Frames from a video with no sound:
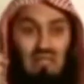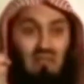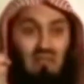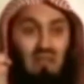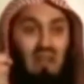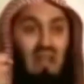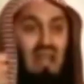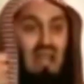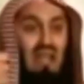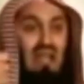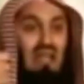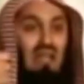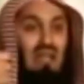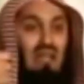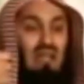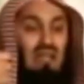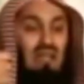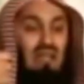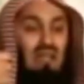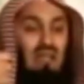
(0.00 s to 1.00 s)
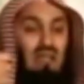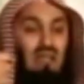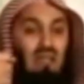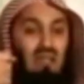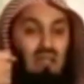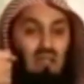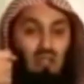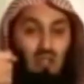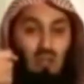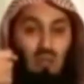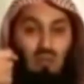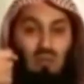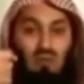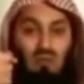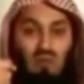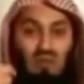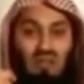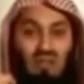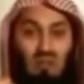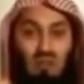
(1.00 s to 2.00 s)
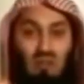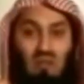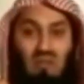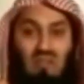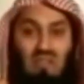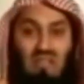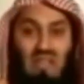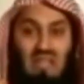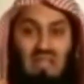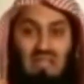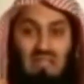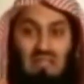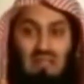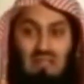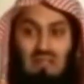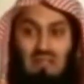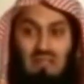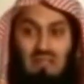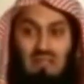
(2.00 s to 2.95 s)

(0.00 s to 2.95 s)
flag, they chopped off one of his hands.